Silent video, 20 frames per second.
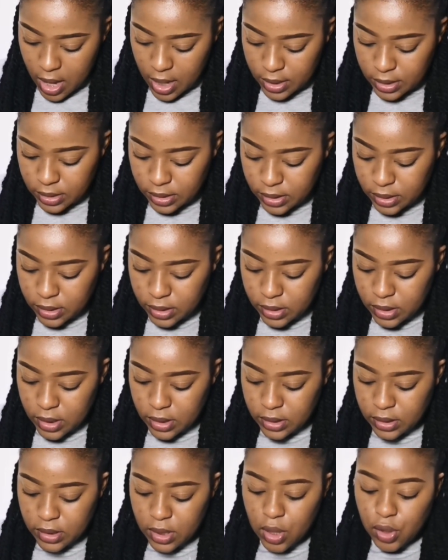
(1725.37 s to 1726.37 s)
It's
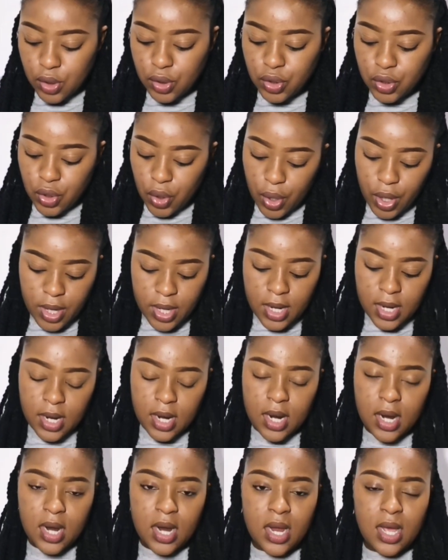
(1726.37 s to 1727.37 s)
a
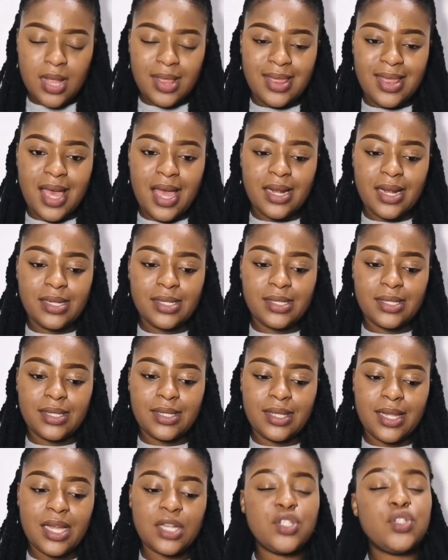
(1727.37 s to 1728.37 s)
journey that
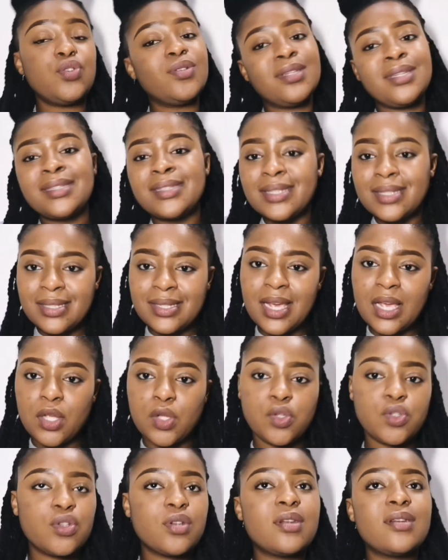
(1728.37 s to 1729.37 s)
you need to
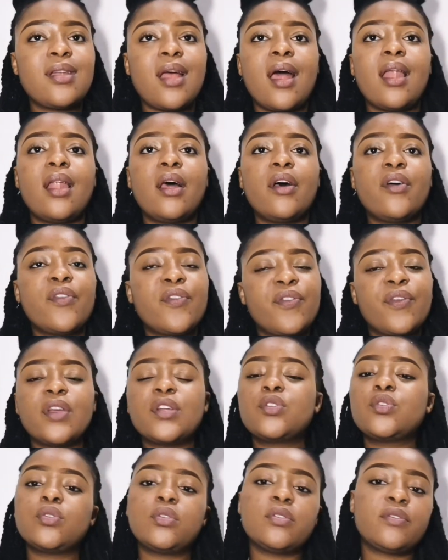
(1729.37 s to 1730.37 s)
take. You shouldn't allow
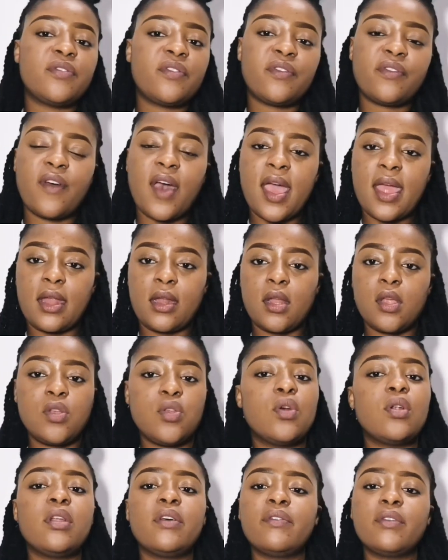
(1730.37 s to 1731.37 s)
fear to define
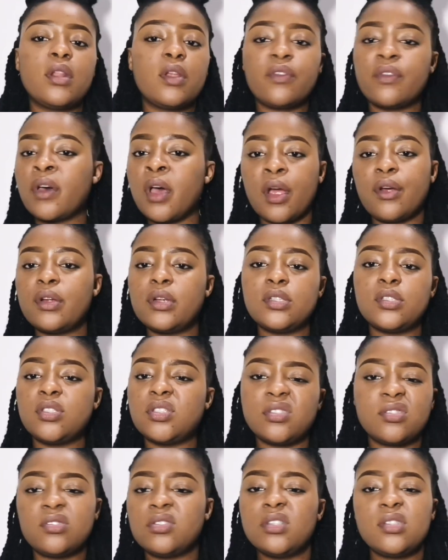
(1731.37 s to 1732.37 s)
your level of
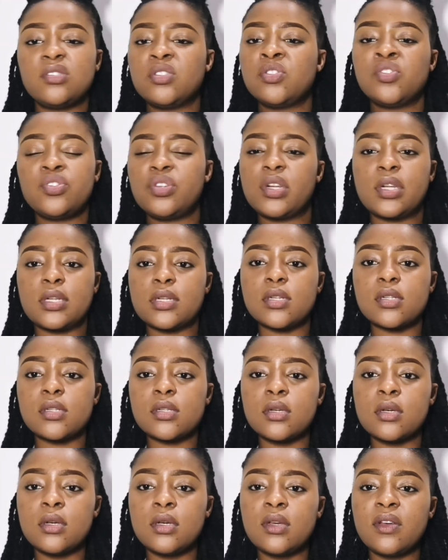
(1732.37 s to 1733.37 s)
courage. It shouldn't.
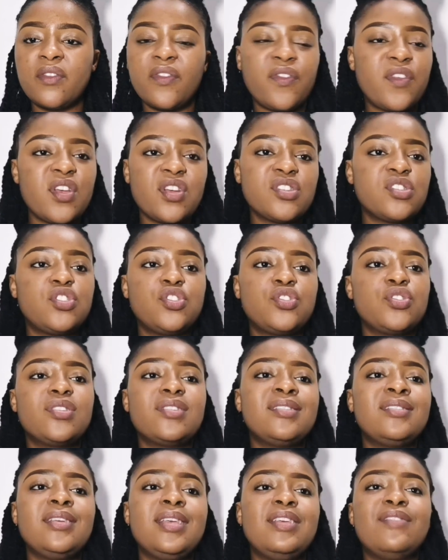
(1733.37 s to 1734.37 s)
Fear
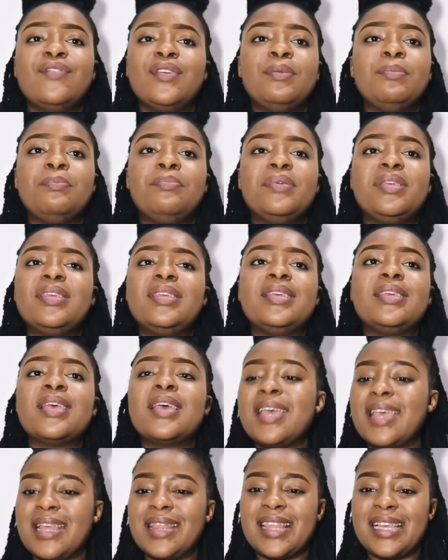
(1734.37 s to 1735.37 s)
shouldn't even be
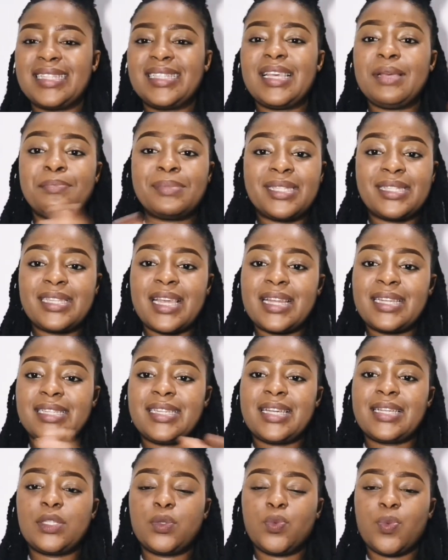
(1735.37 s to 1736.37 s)
in the same
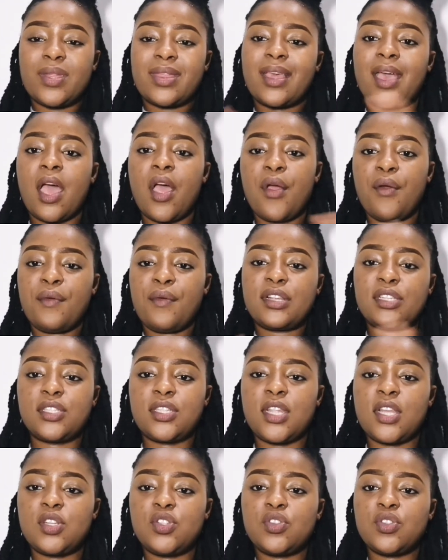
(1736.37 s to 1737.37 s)
sentence with
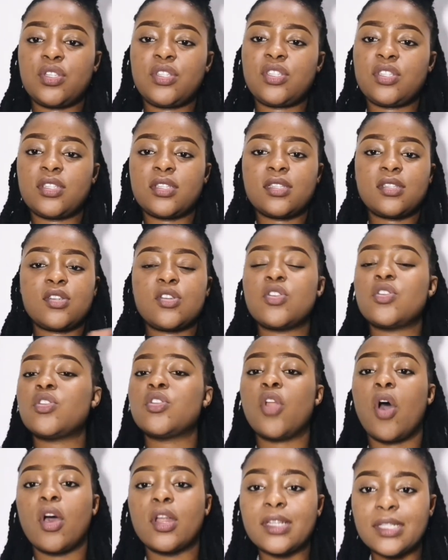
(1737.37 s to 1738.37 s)
courage. They should just
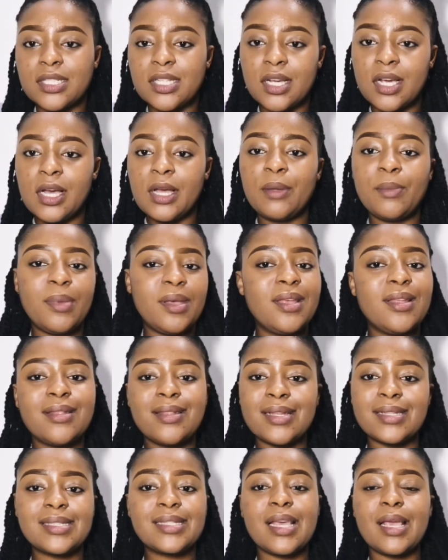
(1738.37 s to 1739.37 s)
not be
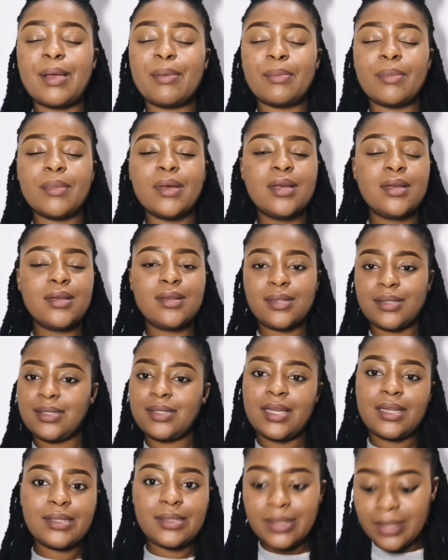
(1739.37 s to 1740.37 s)
in the same
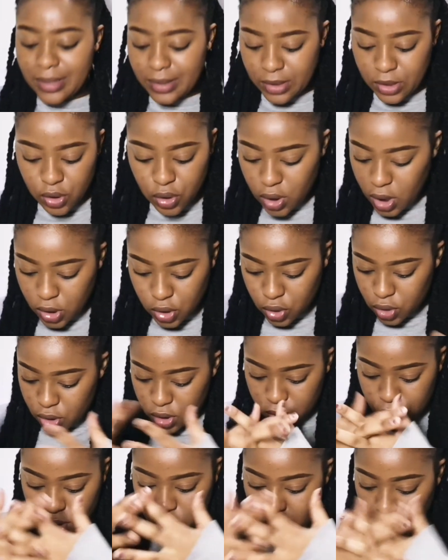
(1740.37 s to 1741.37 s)
sentence. They should
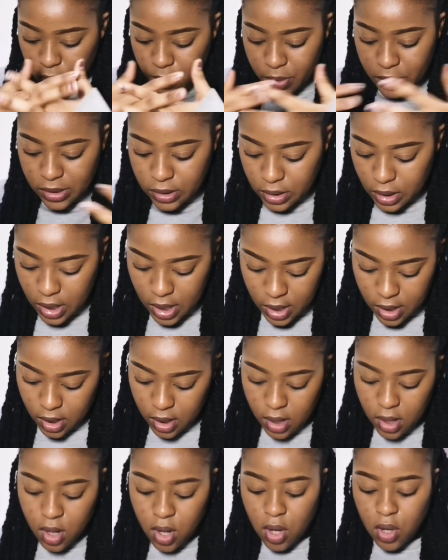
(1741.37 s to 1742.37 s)
just not be
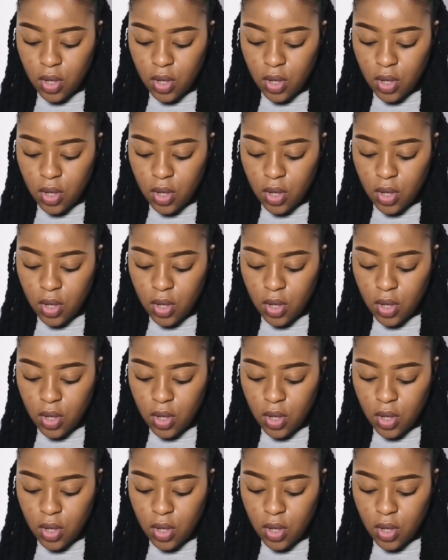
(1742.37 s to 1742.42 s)
together.